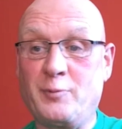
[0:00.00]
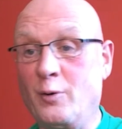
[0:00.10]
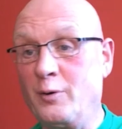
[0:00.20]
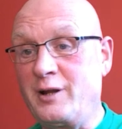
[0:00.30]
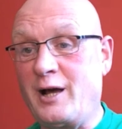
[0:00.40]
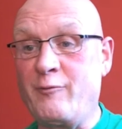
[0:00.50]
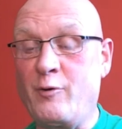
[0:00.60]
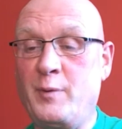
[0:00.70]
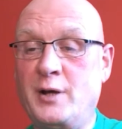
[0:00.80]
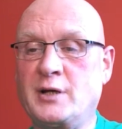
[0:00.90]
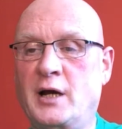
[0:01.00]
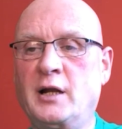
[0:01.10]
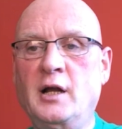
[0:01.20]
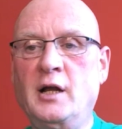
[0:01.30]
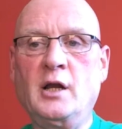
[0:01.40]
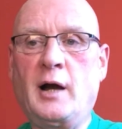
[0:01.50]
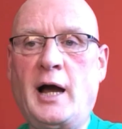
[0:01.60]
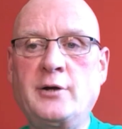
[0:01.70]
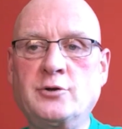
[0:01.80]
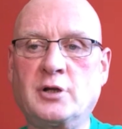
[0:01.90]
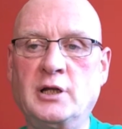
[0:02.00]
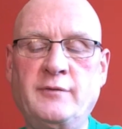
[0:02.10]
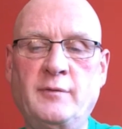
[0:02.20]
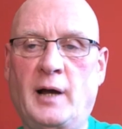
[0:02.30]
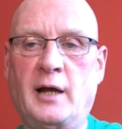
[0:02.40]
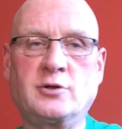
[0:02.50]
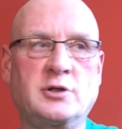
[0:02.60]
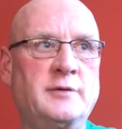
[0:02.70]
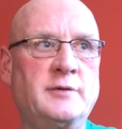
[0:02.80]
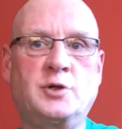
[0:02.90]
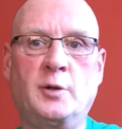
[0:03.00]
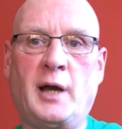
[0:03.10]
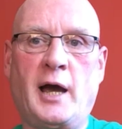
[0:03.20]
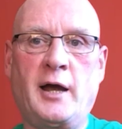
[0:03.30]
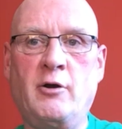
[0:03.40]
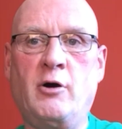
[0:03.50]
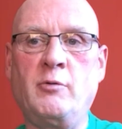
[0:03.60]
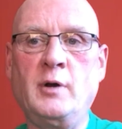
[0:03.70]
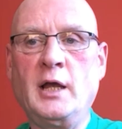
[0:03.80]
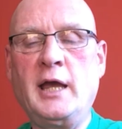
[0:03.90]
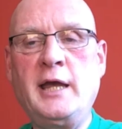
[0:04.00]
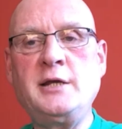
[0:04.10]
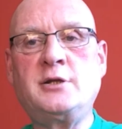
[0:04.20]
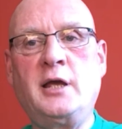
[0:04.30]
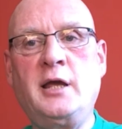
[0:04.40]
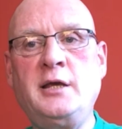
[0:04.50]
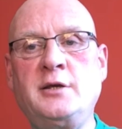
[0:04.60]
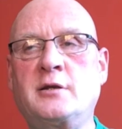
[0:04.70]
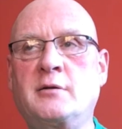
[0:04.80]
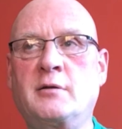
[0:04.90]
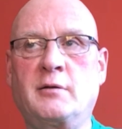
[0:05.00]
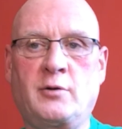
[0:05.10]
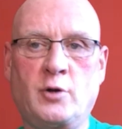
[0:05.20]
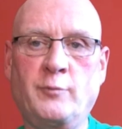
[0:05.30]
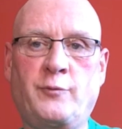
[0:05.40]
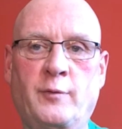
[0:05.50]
Poland. I'm from Merseyside. I just leave him to it. I know he's comes